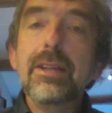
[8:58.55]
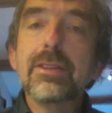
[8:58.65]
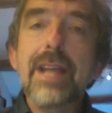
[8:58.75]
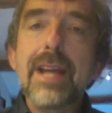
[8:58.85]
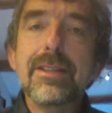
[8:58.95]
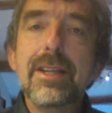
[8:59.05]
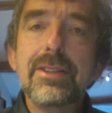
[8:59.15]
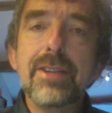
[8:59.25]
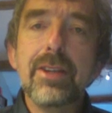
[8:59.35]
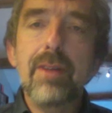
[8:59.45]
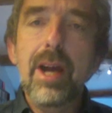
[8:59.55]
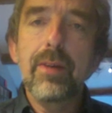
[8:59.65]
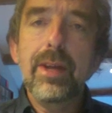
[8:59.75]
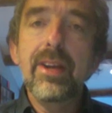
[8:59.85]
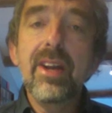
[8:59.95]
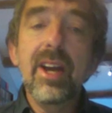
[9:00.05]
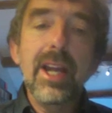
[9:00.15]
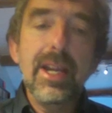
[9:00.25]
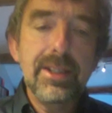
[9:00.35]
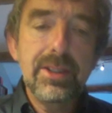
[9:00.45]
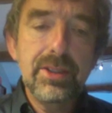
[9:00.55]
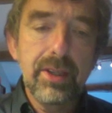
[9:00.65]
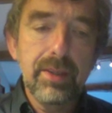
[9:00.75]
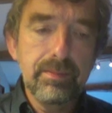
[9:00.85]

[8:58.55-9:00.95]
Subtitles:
just cancel each other out. They annihilate each other.